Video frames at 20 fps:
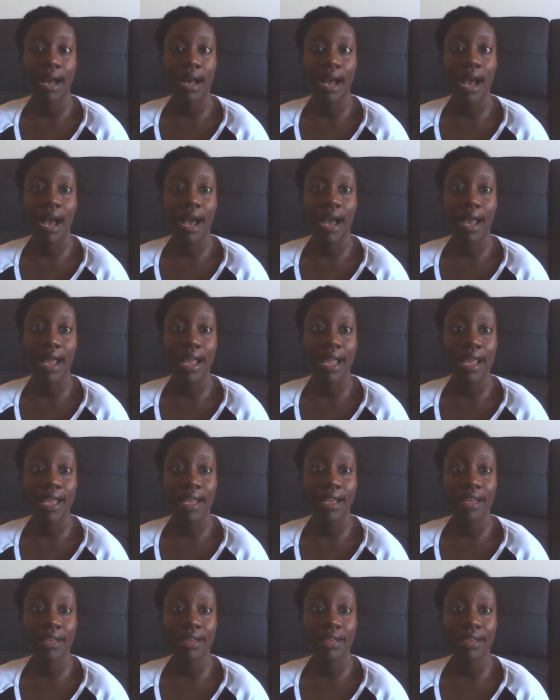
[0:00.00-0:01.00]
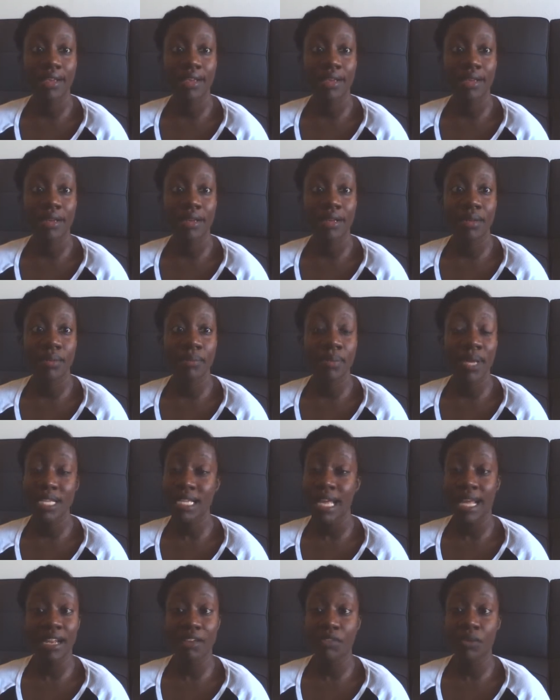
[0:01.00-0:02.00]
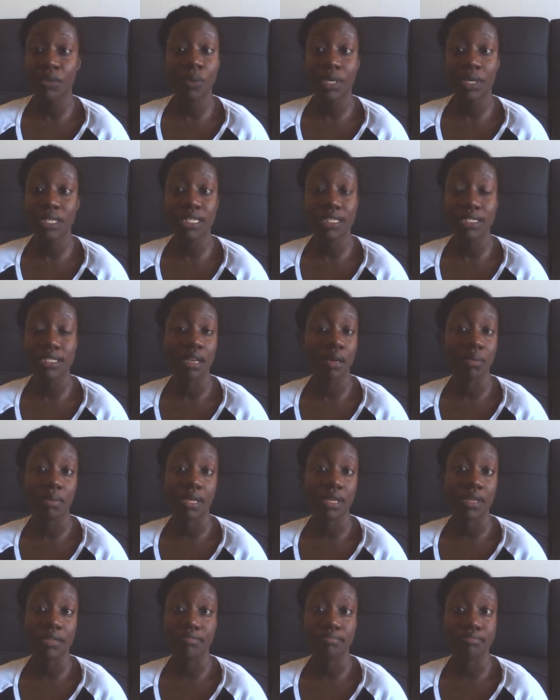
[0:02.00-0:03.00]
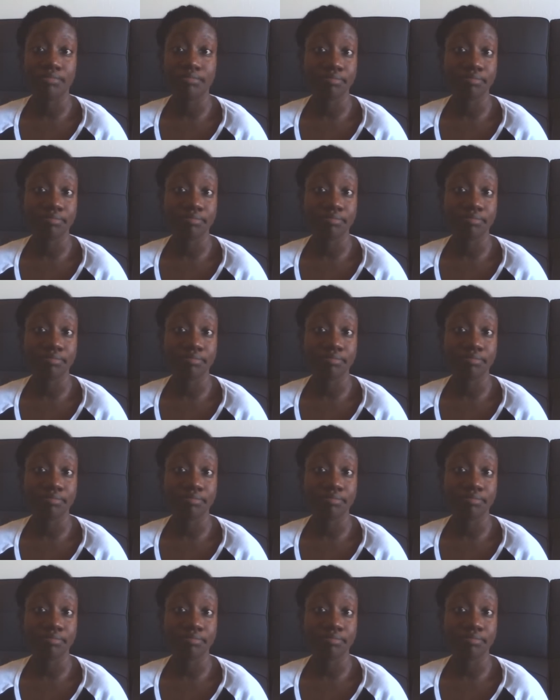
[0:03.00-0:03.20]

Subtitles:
I never worked as an LPN,